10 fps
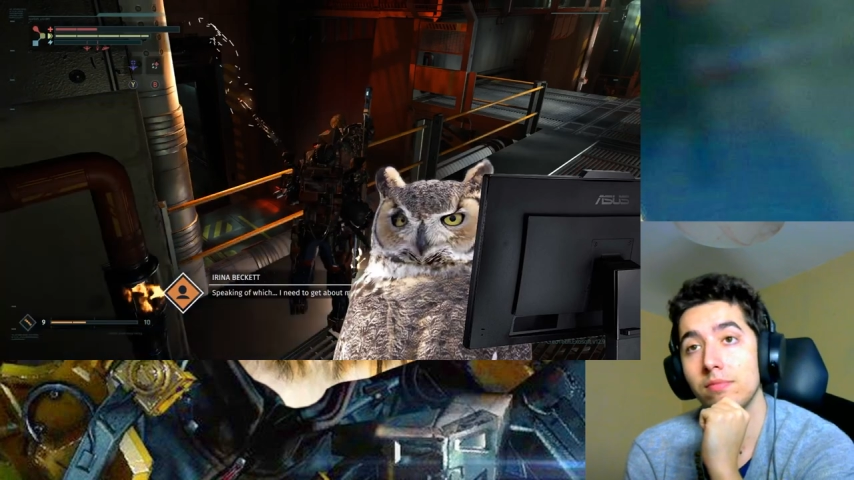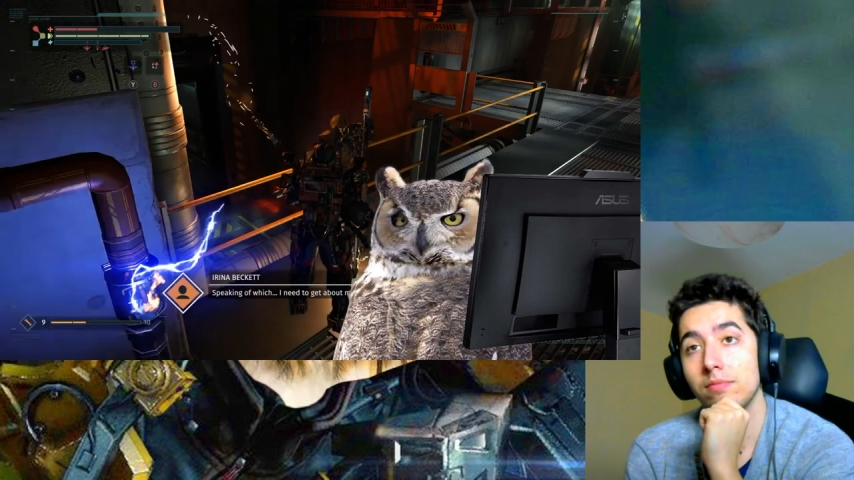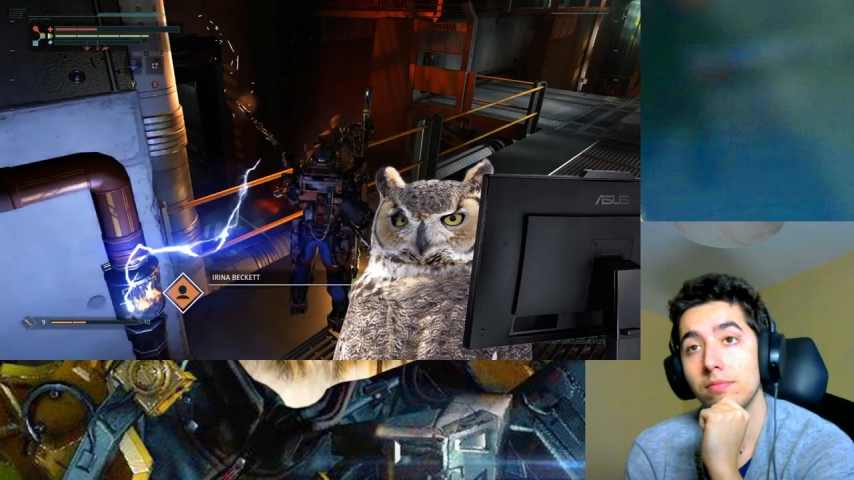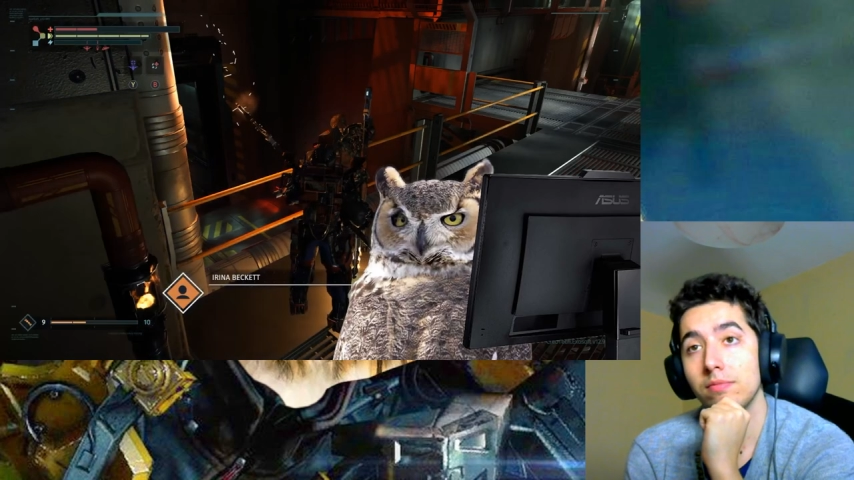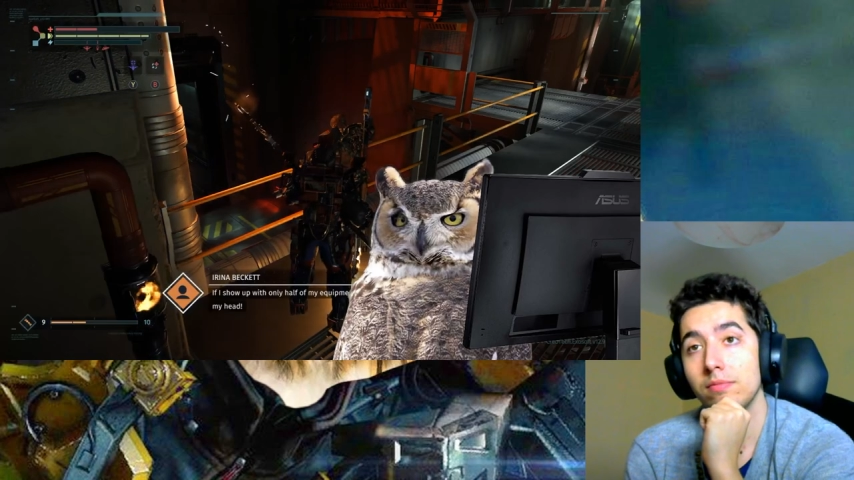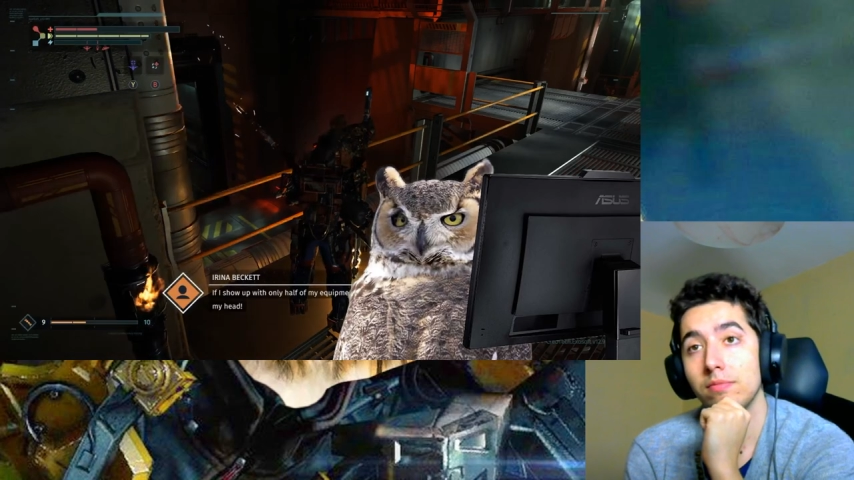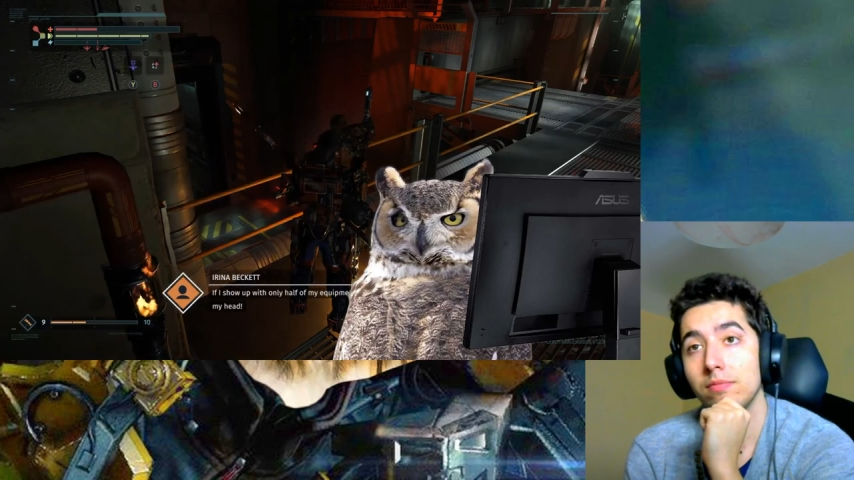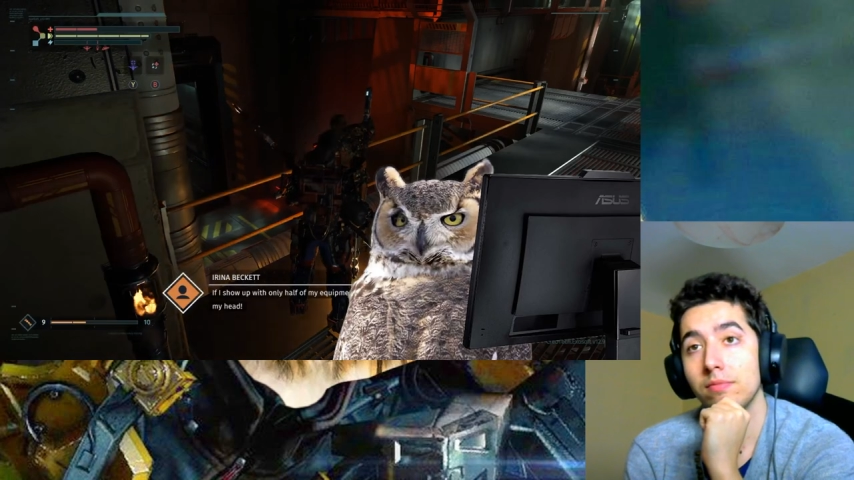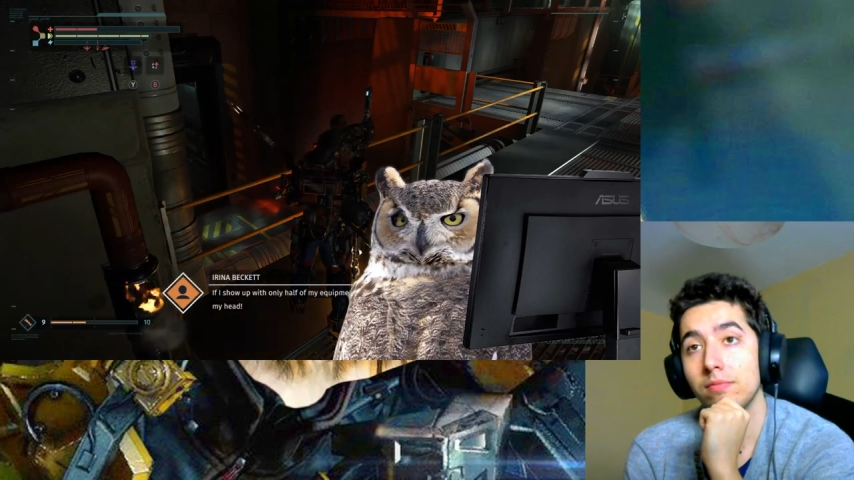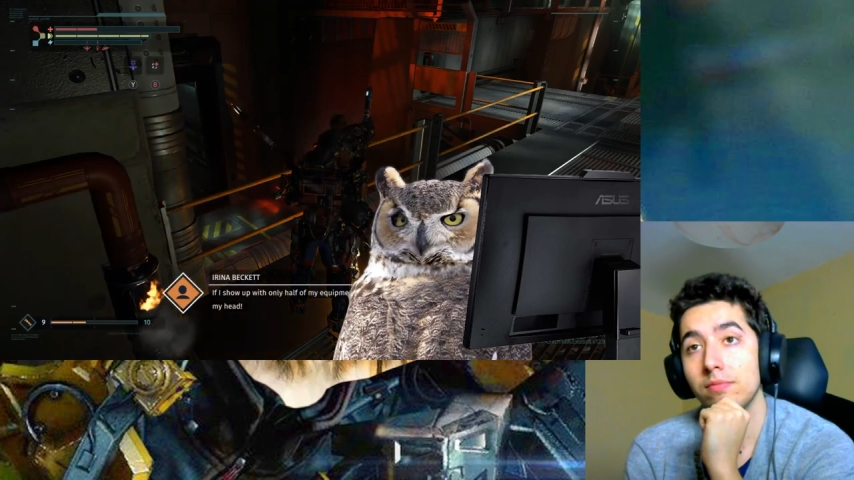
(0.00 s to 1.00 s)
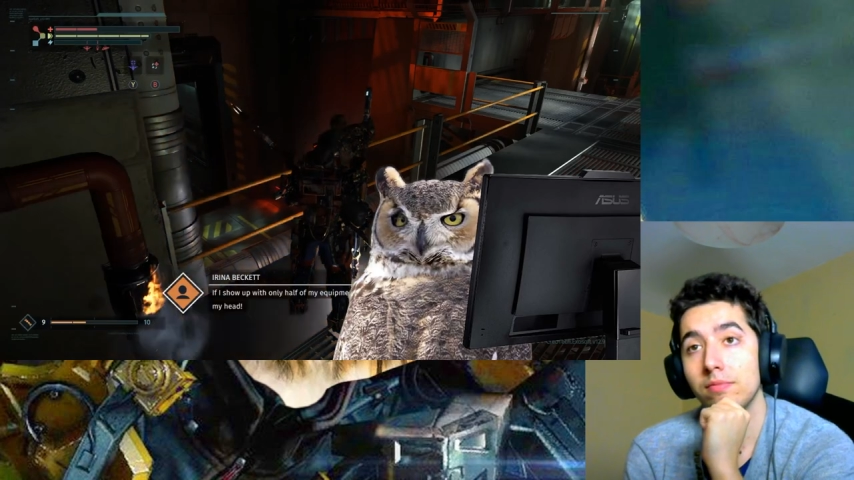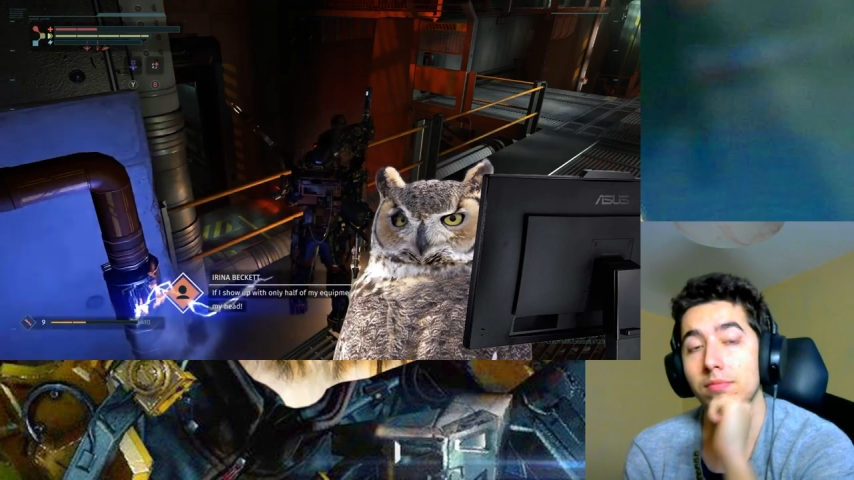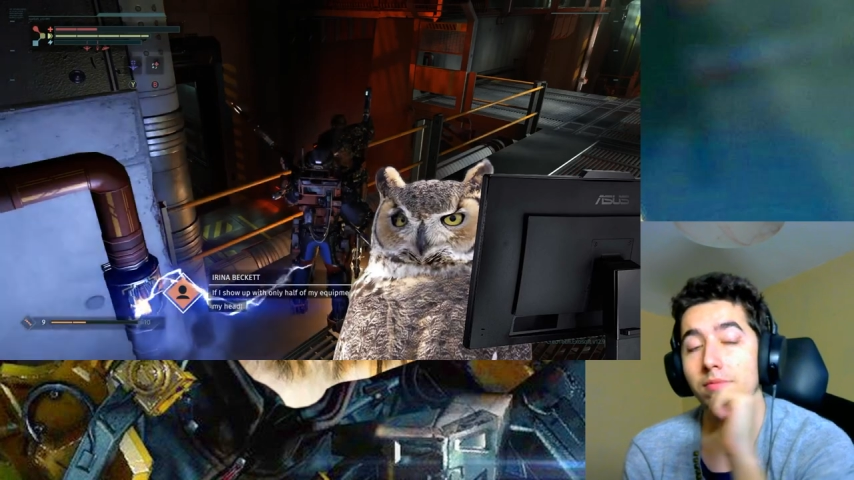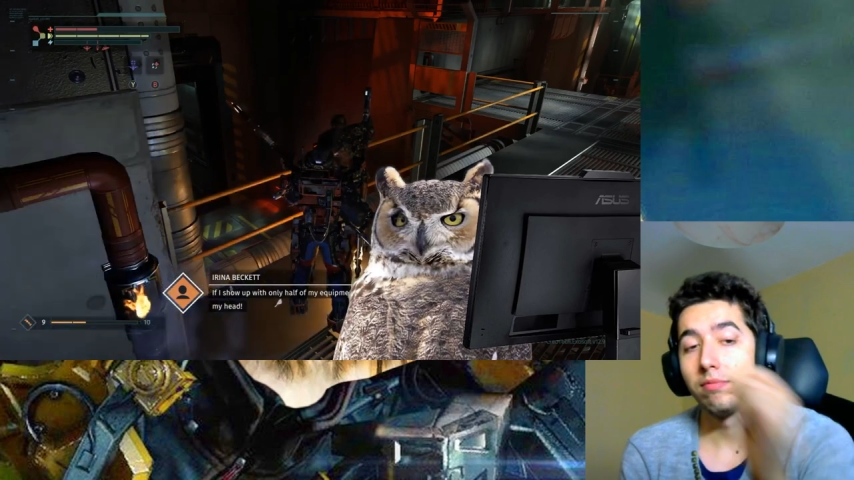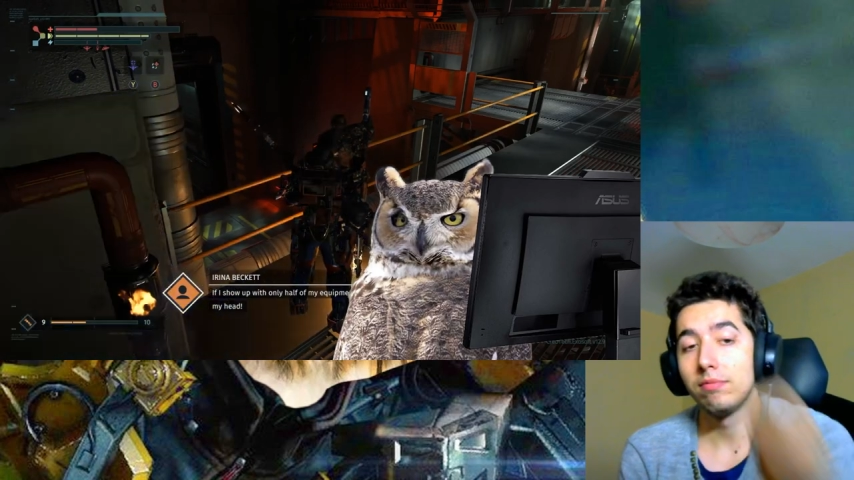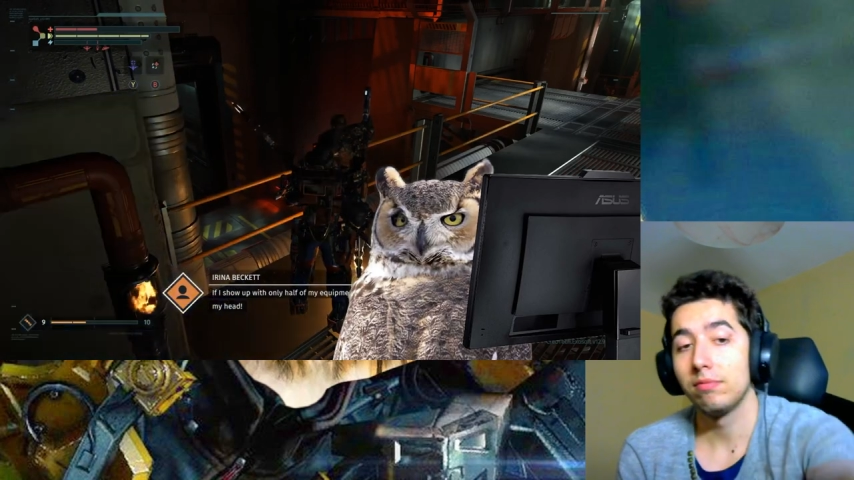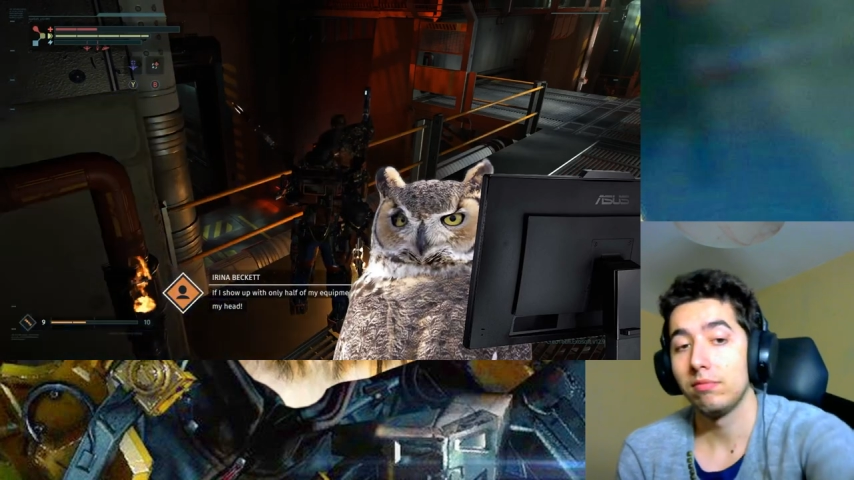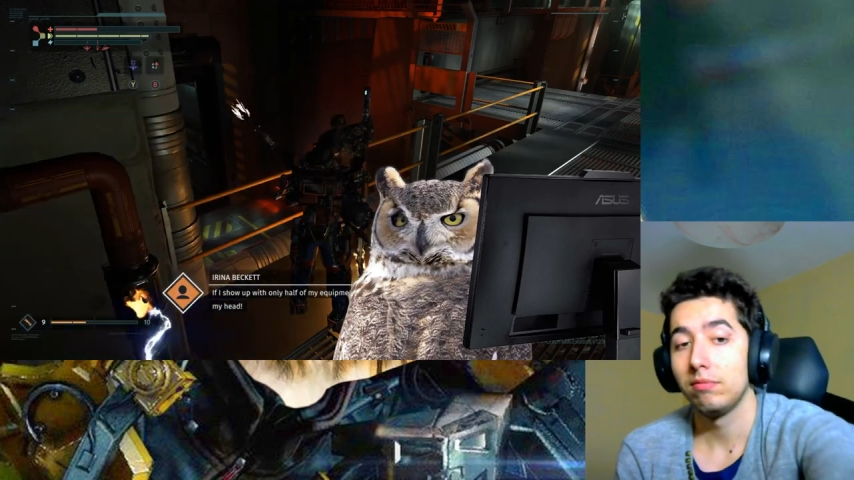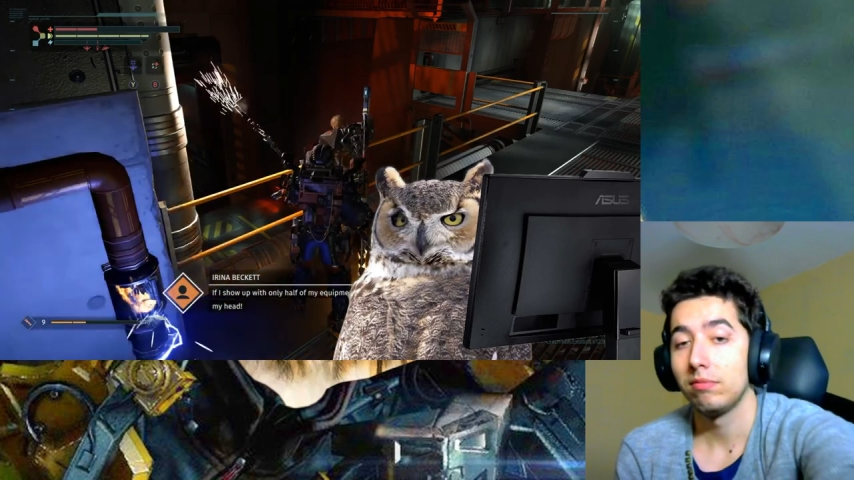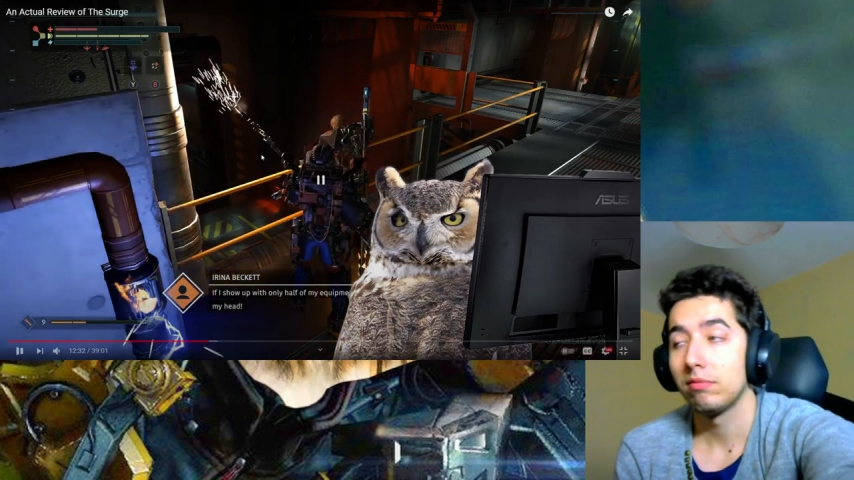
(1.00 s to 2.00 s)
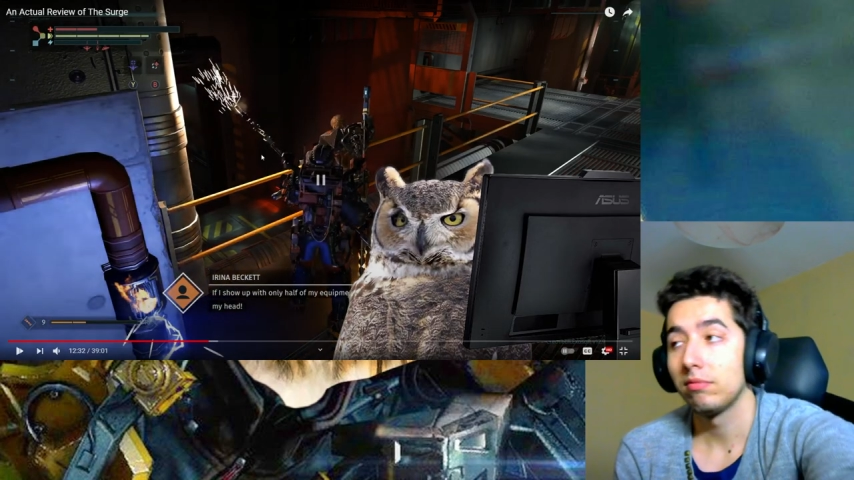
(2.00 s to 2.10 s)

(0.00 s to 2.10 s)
Has she been killing security officers?